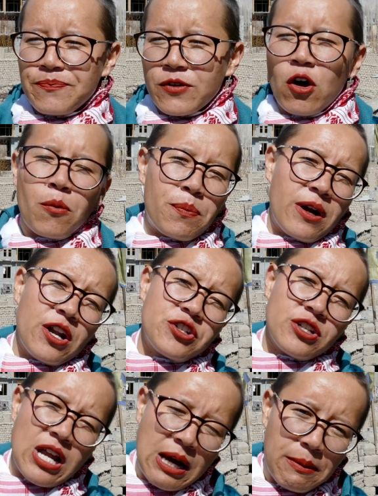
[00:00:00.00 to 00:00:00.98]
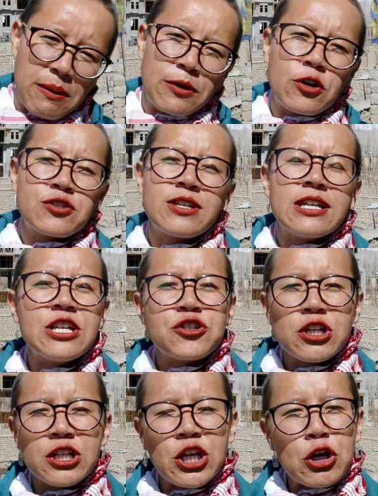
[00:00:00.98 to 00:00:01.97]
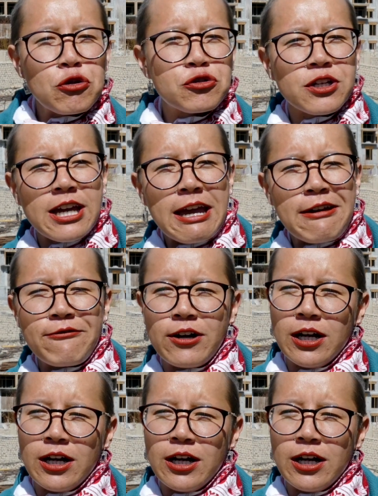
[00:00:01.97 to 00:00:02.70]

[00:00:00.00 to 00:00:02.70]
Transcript: or Parasha Dhaba, because initially they used to give